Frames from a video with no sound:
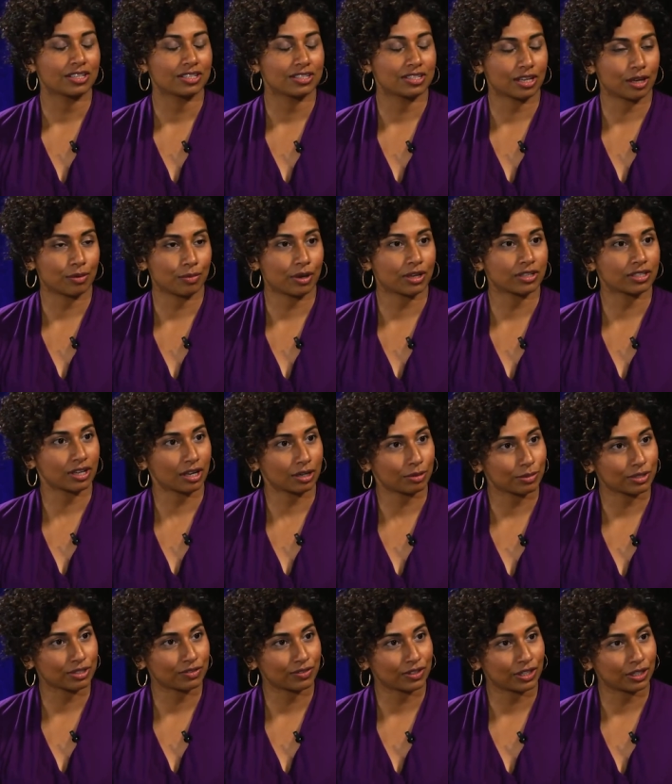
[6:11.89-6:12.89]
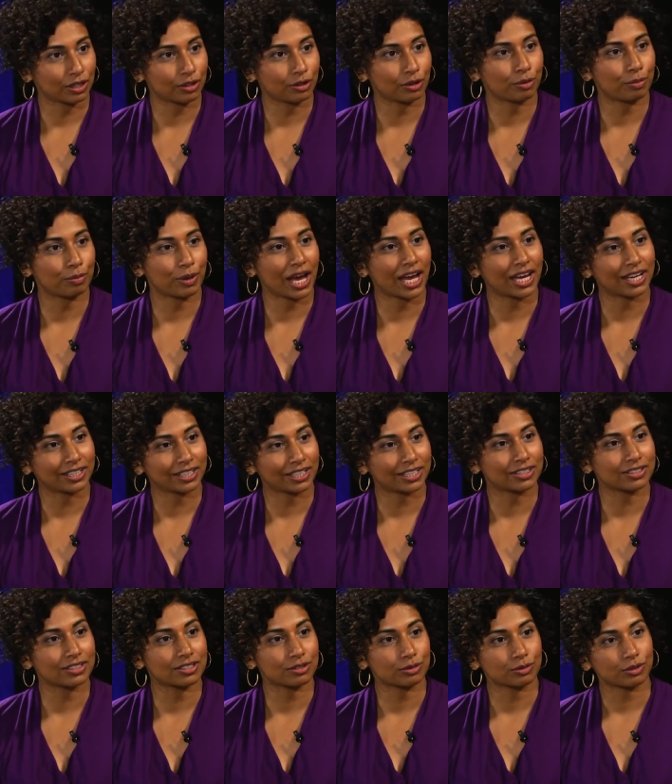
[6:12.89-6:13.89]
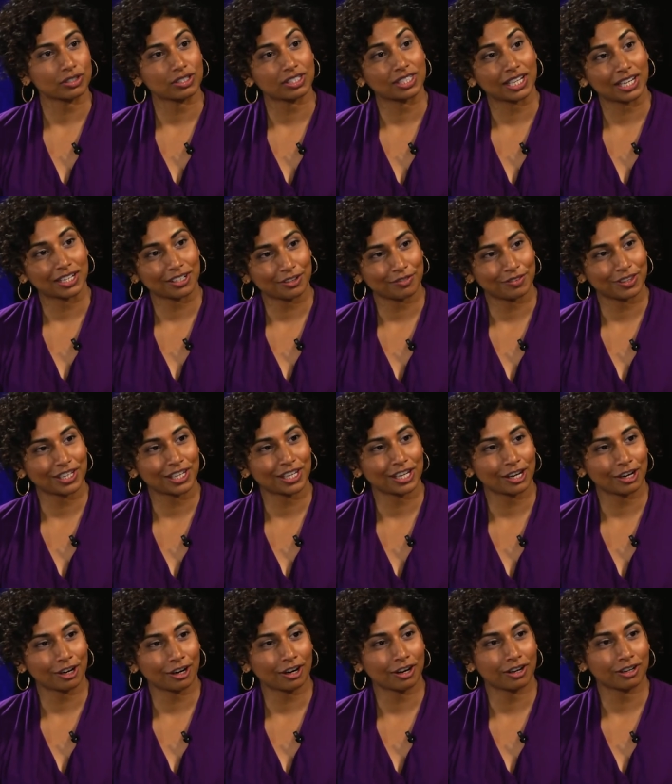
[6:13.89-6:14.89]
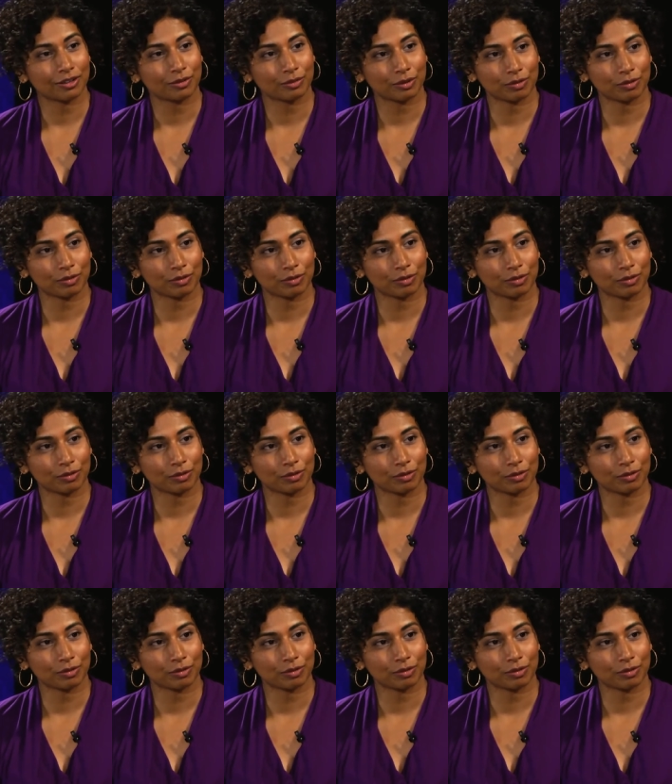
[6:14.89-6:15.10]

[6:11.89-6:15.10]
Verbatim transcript: some autonomous vehicle pilots towards the end of the year.